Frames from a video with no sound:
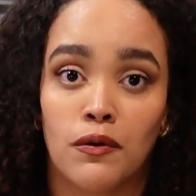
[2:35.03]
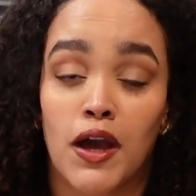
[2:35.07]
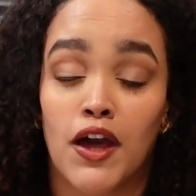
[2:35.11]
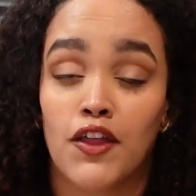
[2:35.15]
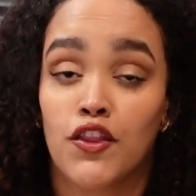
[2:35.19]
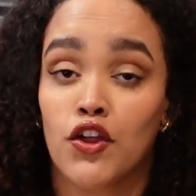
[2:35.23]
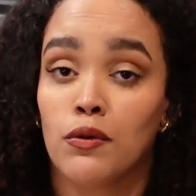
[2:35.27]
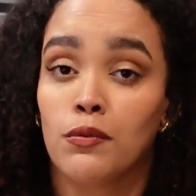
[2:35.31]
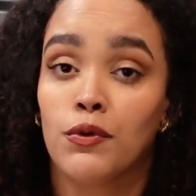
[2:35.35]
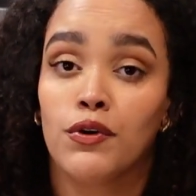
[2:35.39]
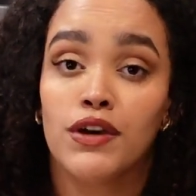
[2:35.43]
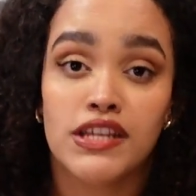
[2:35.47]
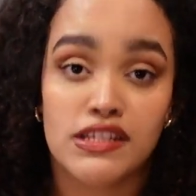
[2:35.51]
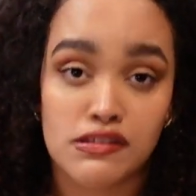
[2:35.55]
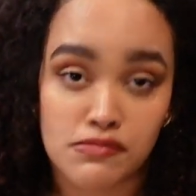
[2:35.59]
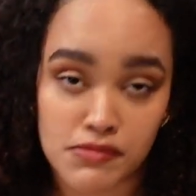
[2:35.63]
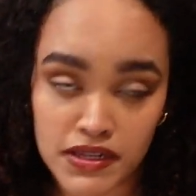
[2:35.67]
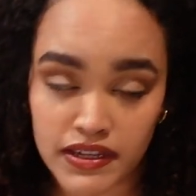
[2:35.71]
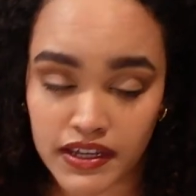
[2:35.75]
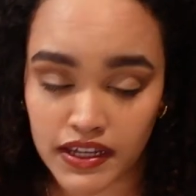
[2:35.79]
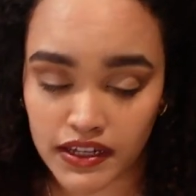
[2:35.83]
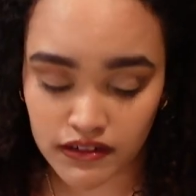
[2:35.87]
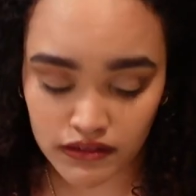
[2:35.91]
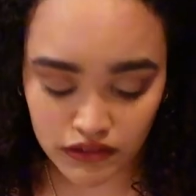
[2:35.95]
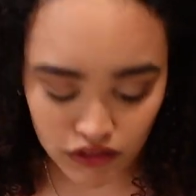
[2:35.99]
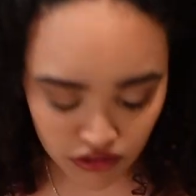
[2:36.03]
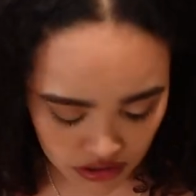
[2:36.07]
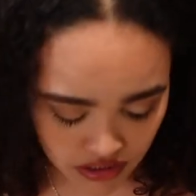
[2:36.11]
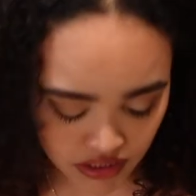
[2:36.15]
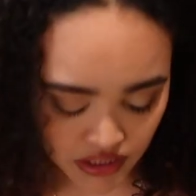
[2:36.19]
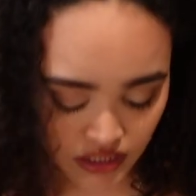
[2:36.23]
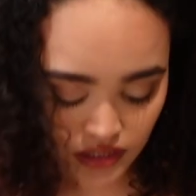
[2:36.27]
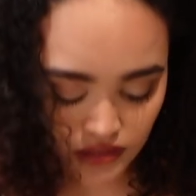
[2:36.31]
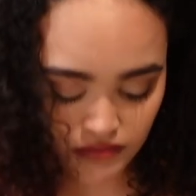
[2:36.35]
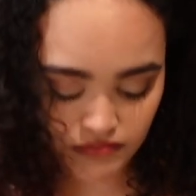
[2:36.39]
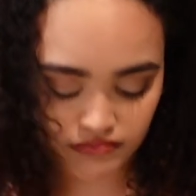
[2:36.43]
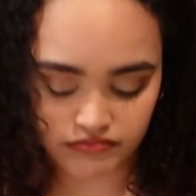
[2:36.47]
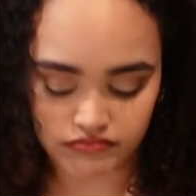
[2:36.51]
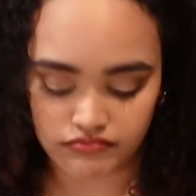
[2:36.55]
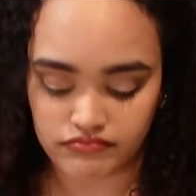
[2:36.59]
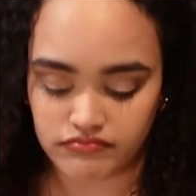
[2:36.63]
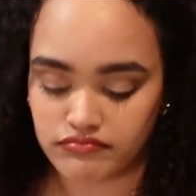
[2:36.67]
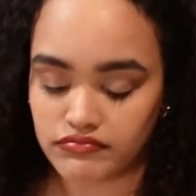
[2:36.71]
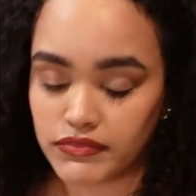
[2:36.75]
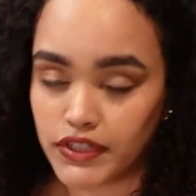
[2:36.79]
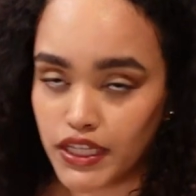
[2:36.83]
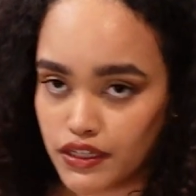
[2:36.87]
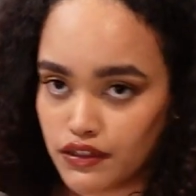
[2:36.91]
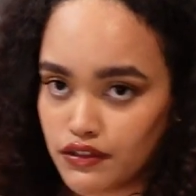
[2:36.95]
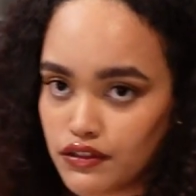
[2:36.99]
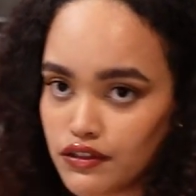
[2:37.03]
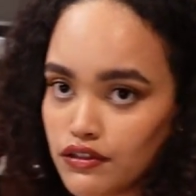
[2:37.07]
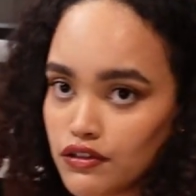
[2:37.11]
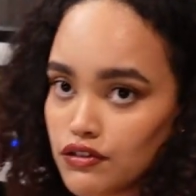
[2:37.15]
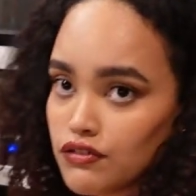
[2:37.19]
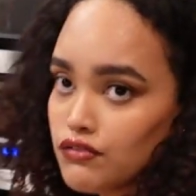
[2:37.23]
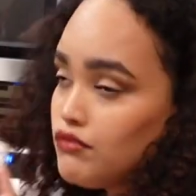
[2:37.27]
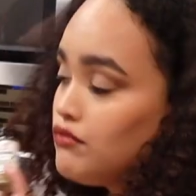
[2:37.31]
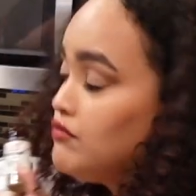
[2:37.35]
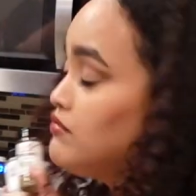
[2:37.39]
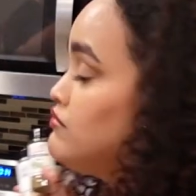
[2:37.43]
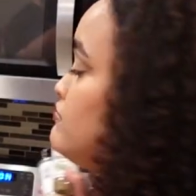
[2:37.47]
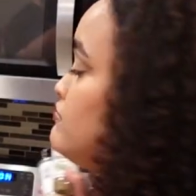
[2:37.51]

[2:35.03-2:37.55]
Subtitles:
Adobo is vegan, look it up. Thank you.